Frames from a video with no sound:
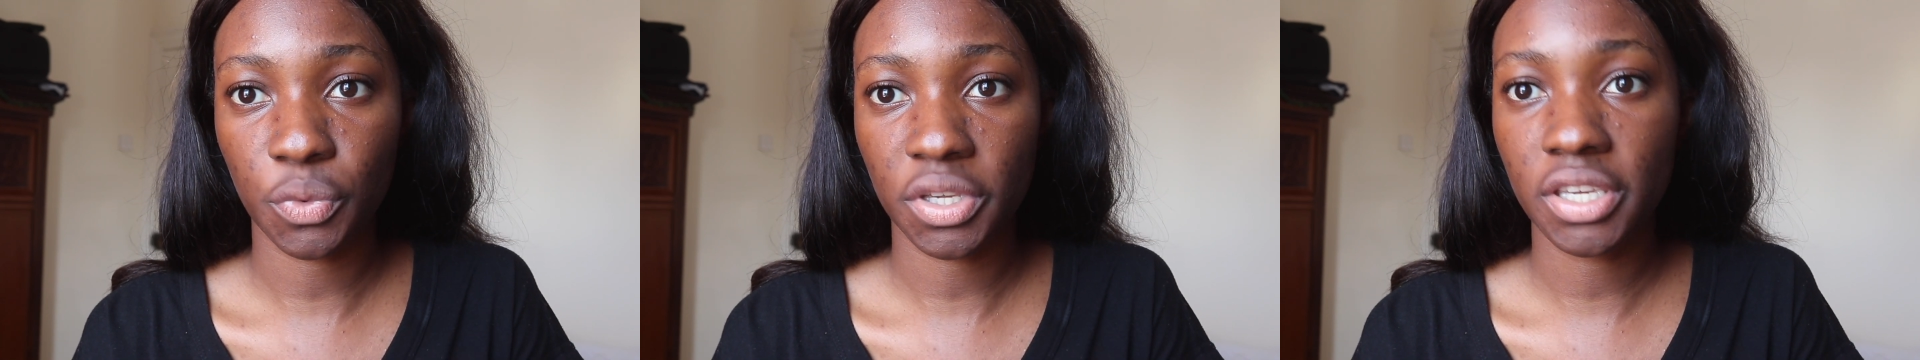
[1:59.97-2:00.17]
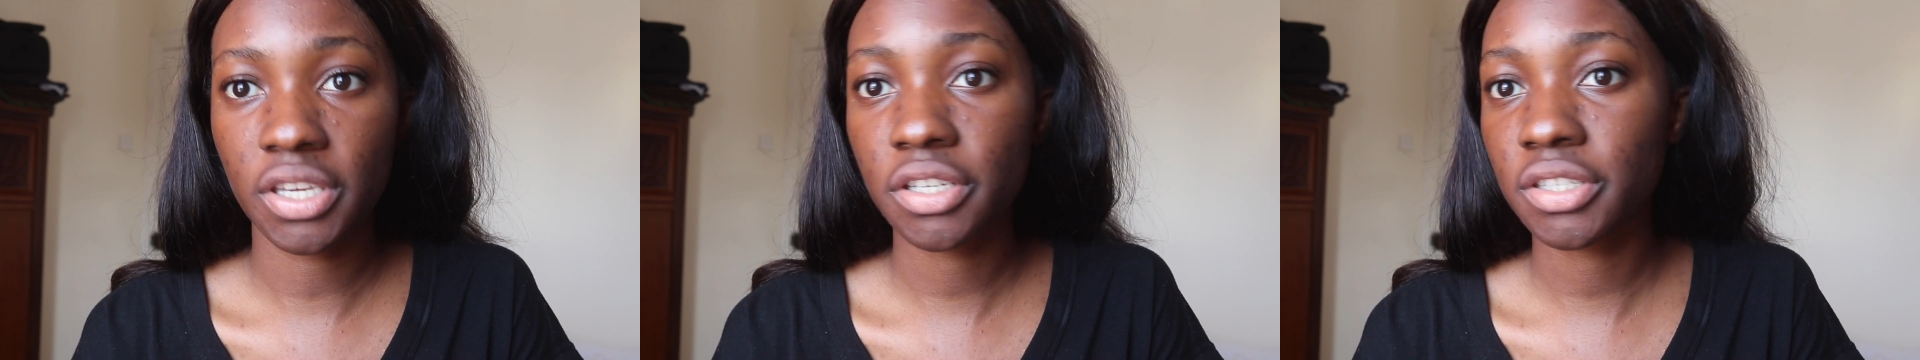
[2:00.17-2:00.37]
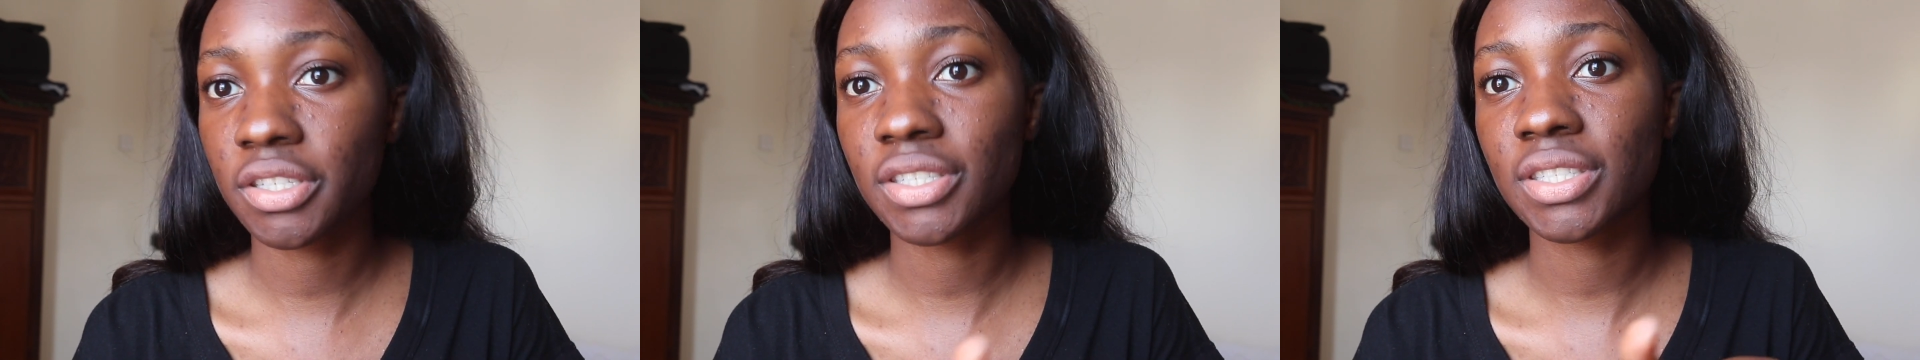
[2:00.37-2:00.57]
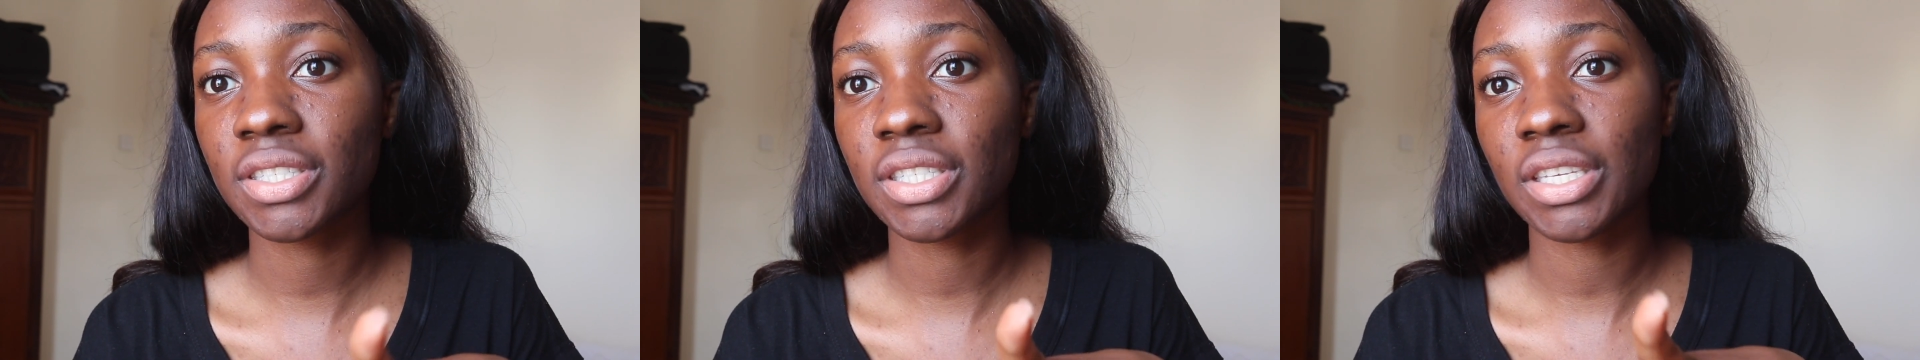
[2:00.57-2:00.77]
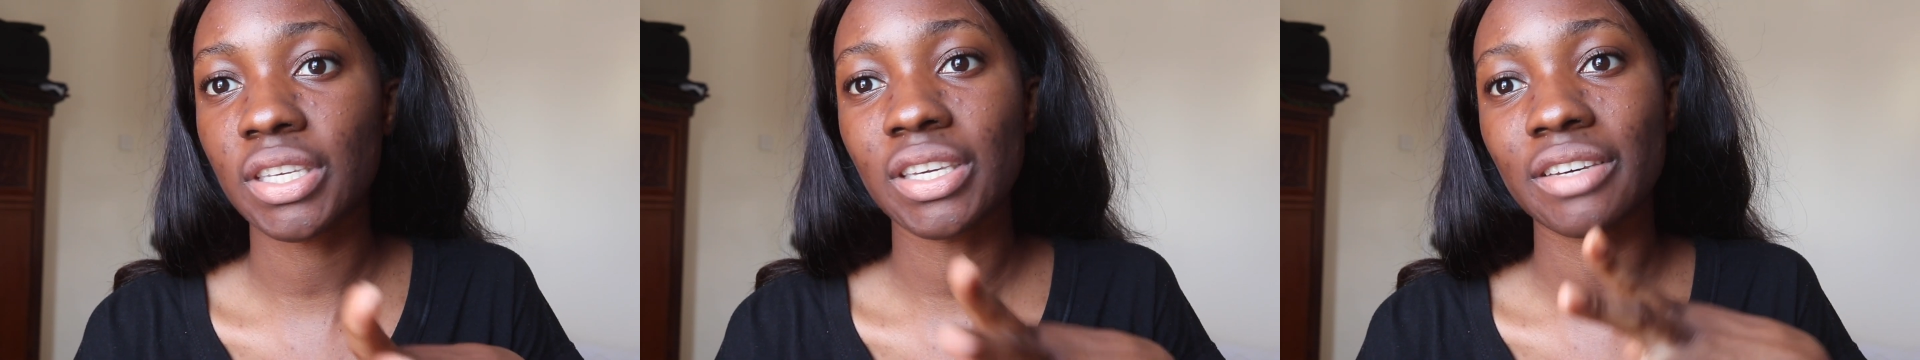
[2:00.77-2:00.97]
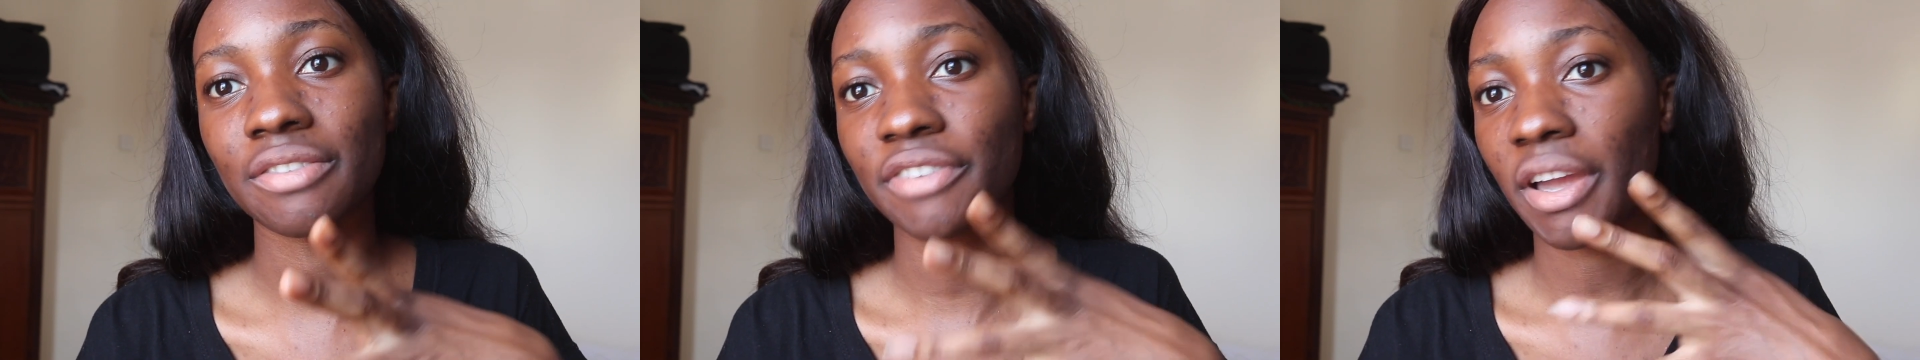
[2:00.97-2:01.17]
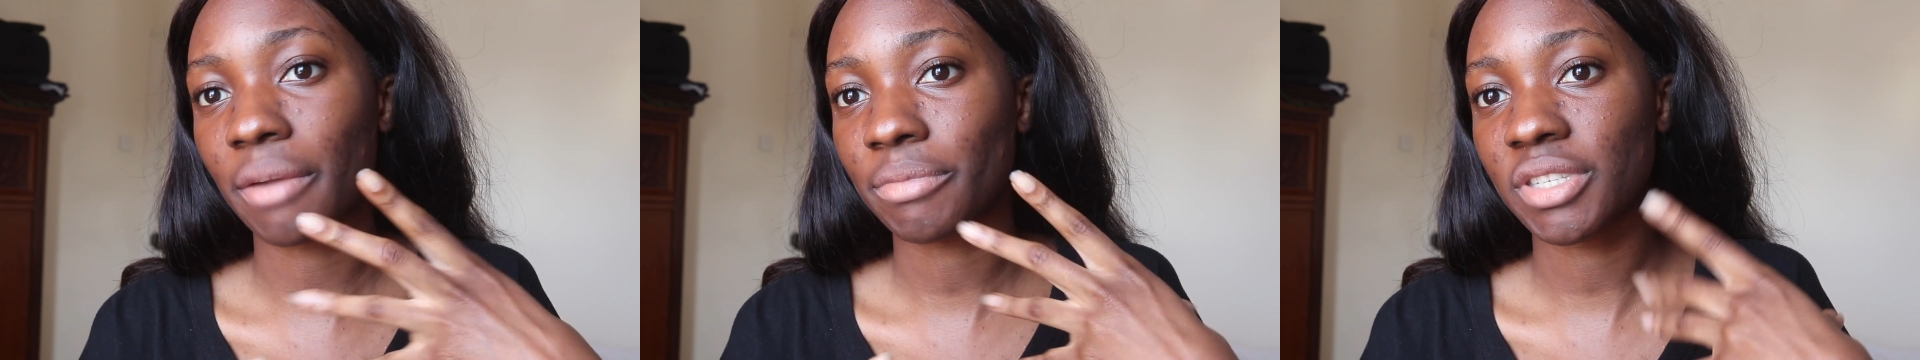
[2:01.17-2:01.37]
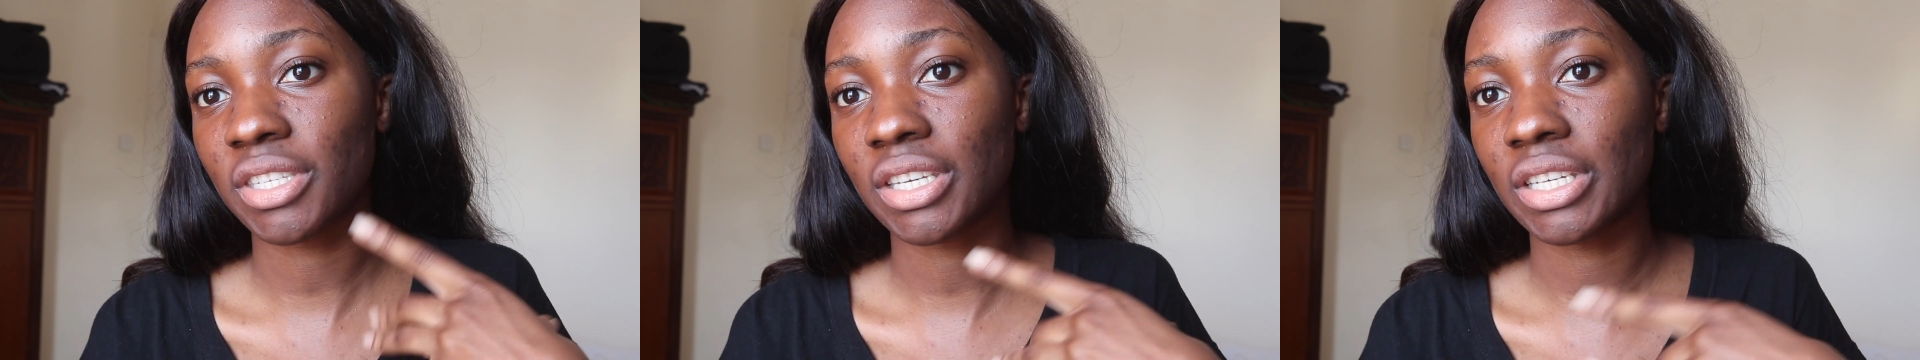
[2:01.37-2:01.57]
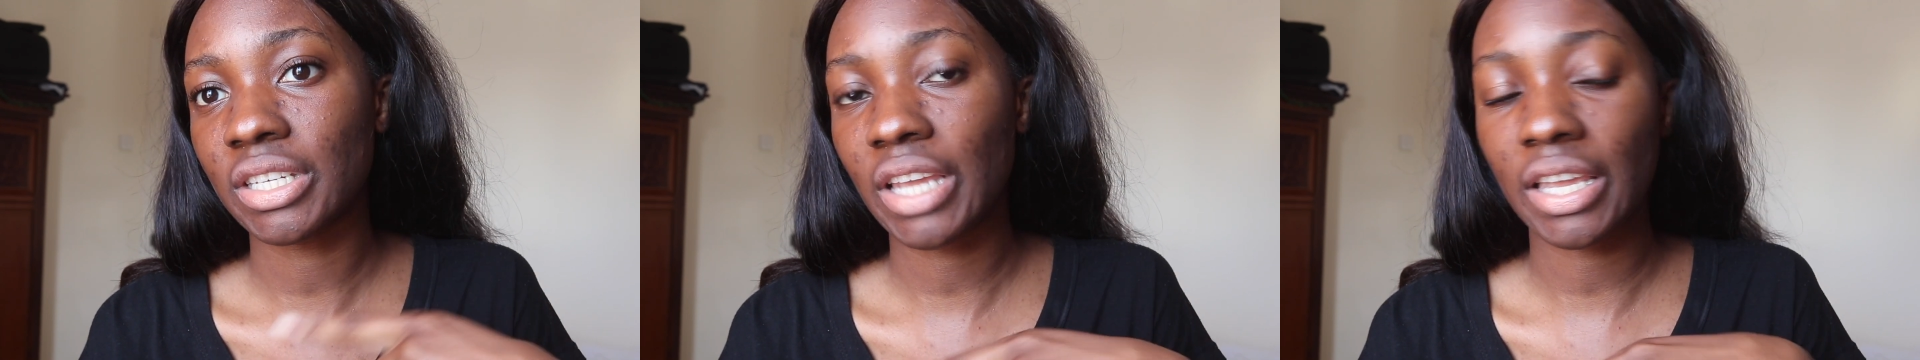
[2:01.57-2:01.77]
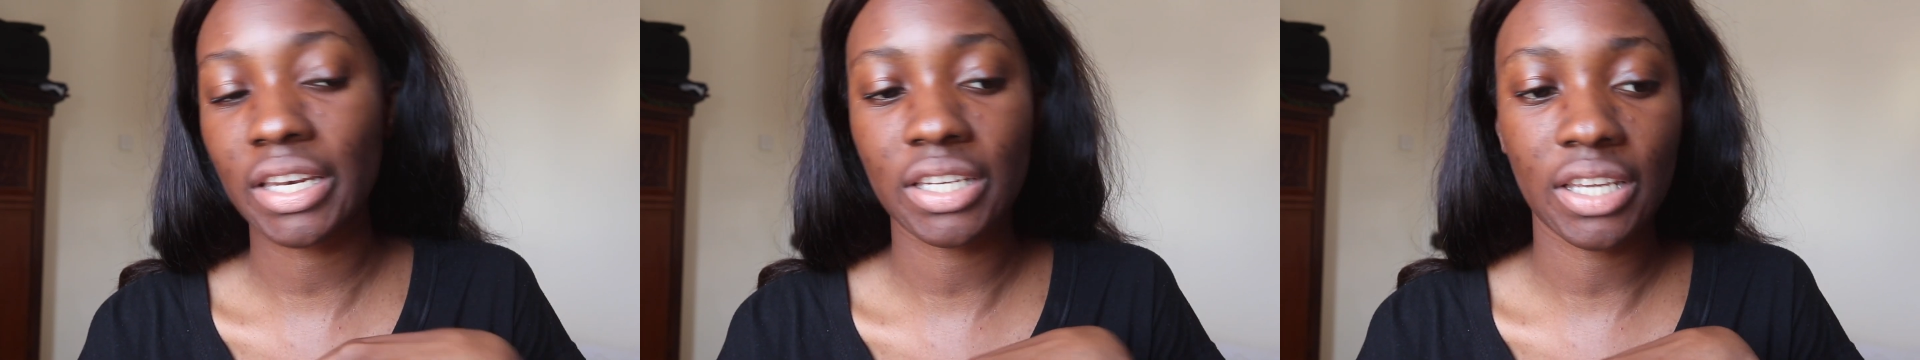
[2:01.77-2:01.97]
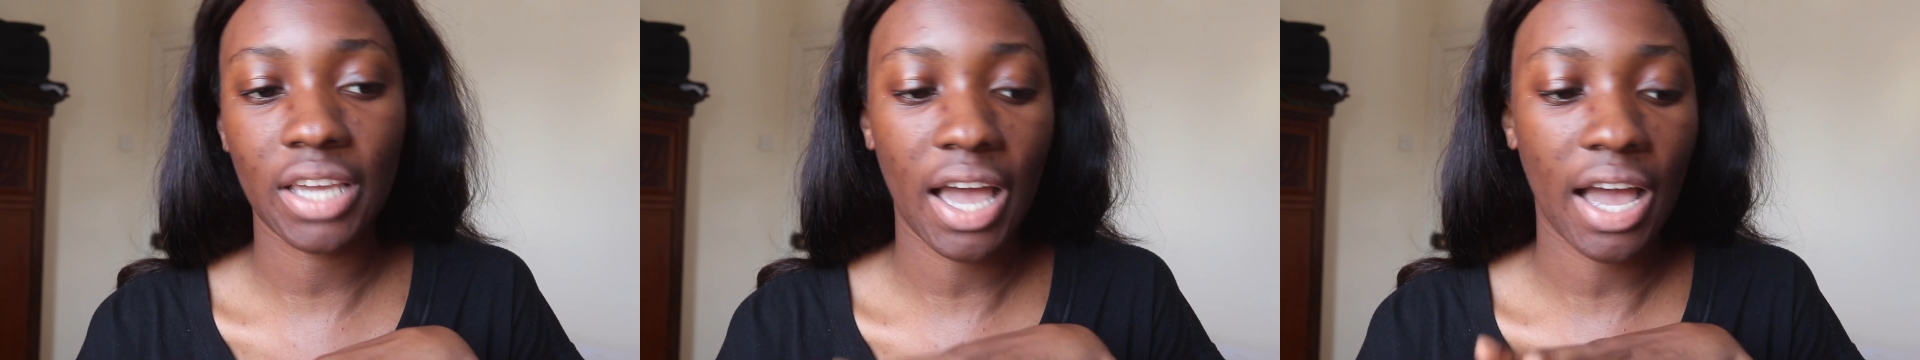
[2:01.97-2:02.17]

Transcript: week to see if I'm seeing any